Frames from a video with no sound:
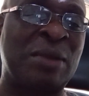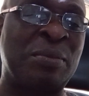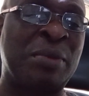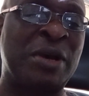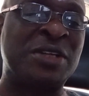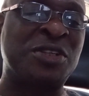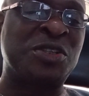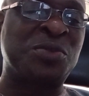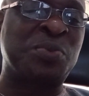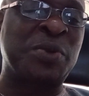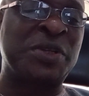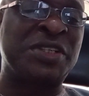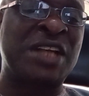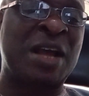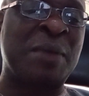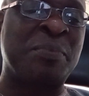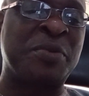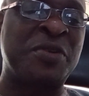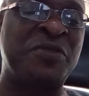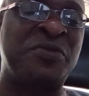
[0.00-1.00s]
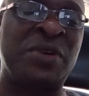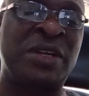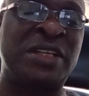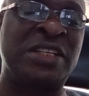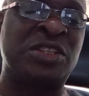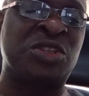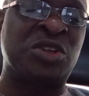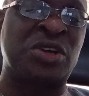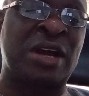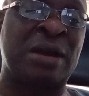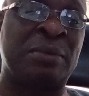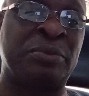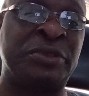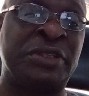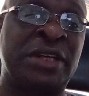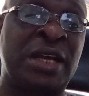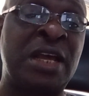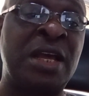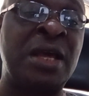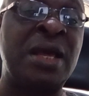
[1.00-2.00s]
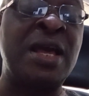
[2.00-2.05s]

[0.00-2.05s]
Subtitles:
about special privileges on Abuja.